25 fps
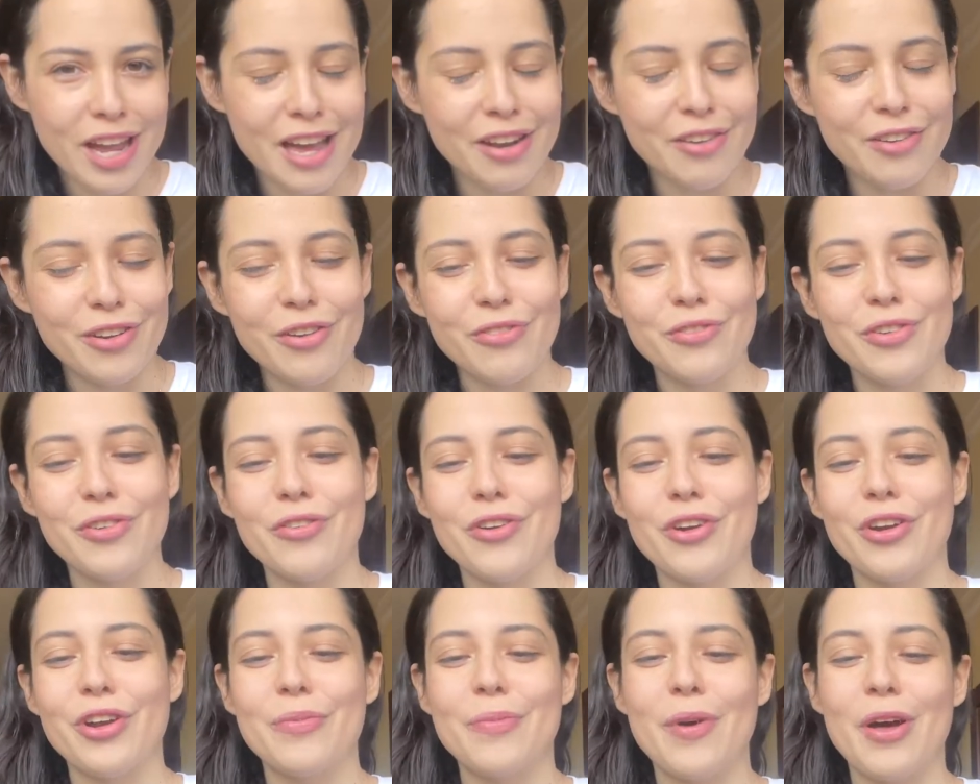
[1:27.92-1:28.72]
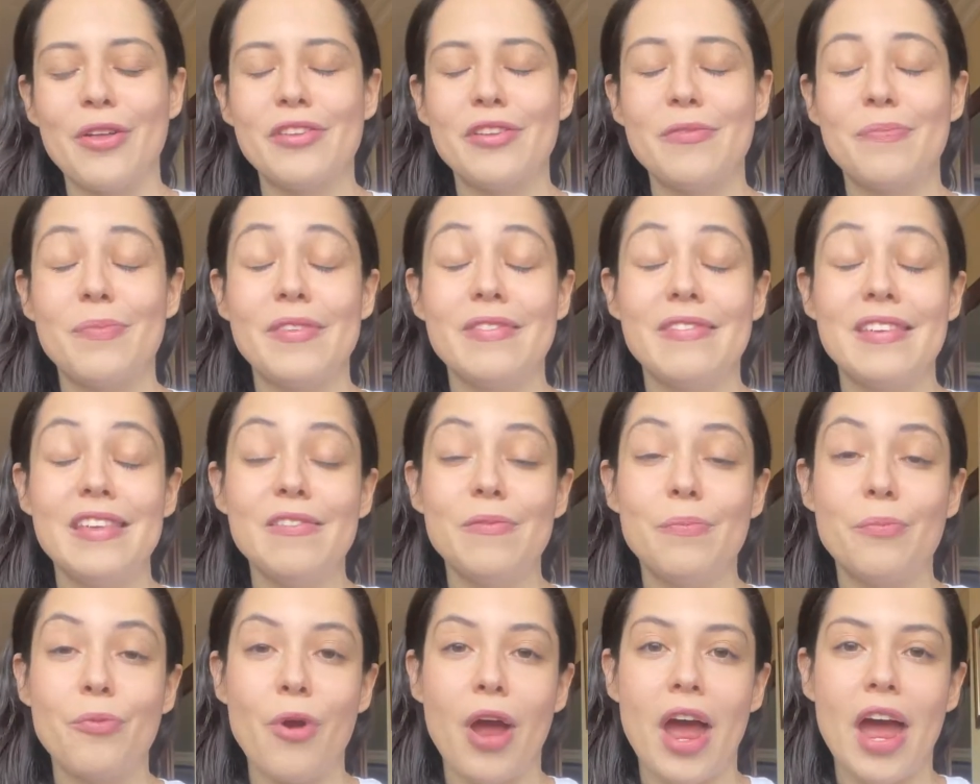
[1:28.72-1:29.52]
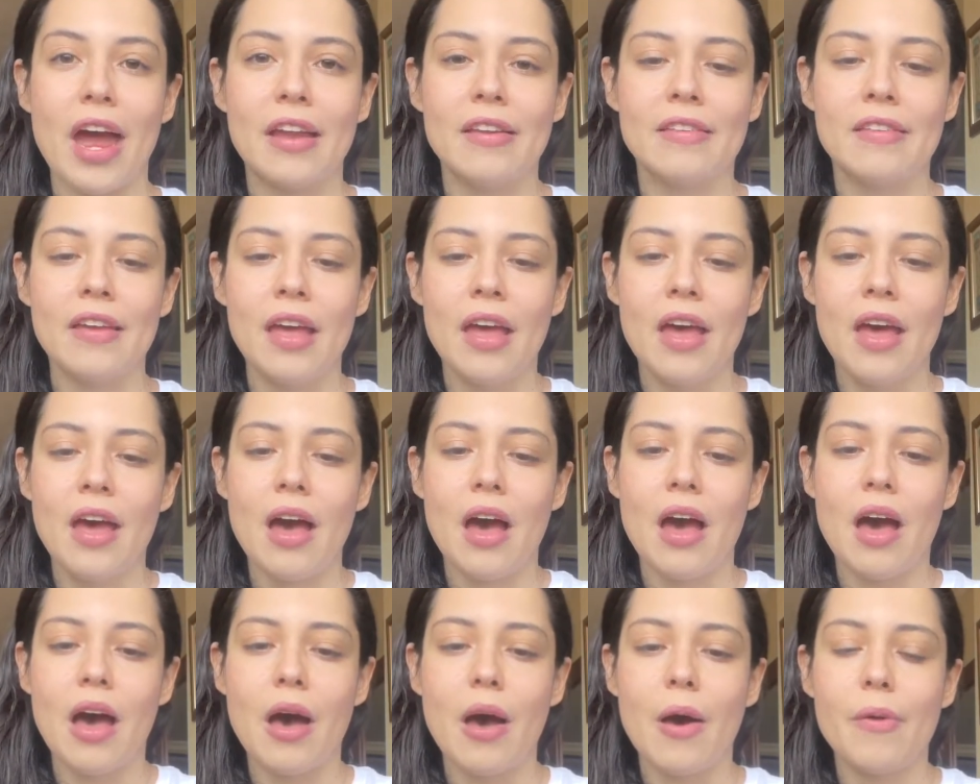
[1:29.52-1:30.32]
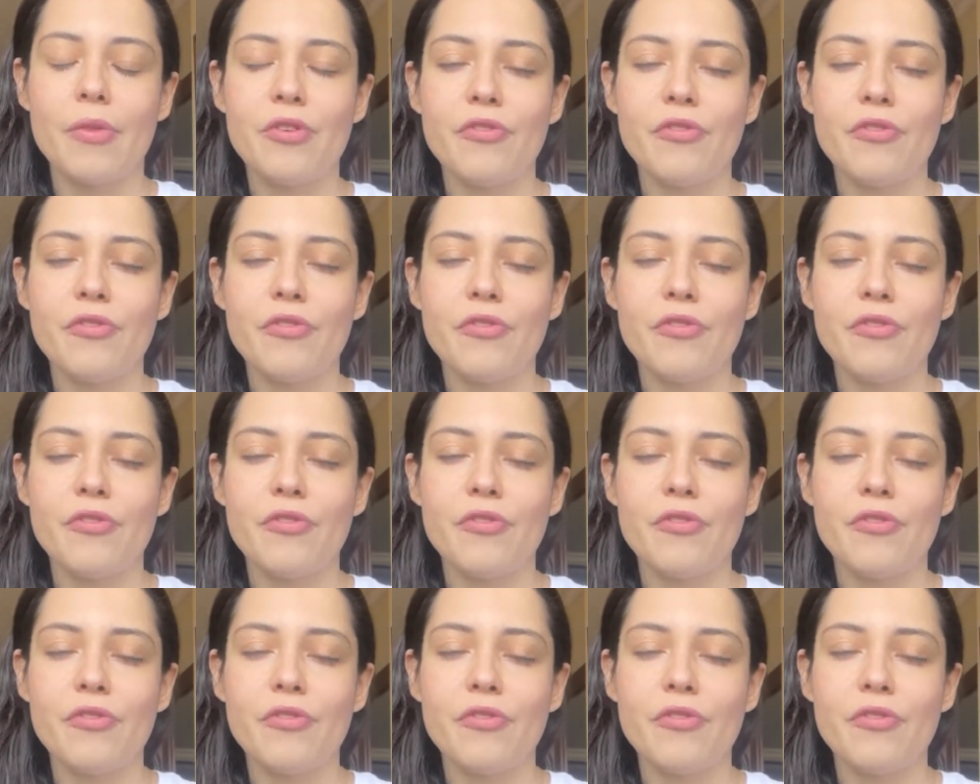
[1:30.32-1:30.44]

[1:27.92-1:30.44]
don't know if you've heard about this, but this brand, the